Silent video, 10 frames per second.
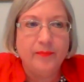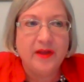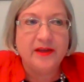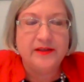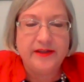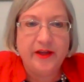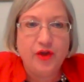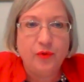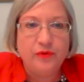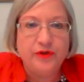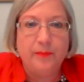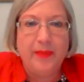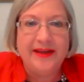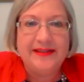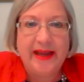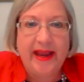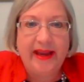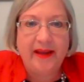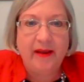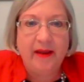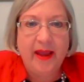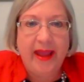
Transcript: continued to maintain